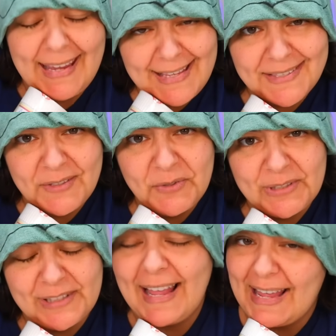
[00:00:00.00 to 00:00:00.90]
Insta
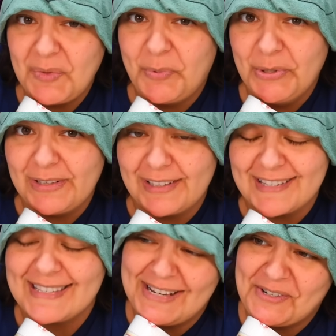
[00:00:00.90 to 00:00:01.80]
Poodle and
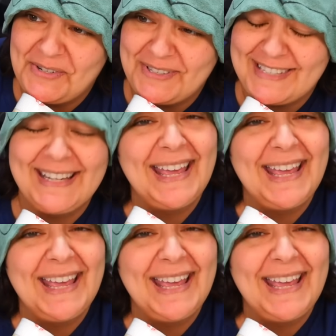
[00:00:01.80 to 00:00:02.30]
Poodles. Introducing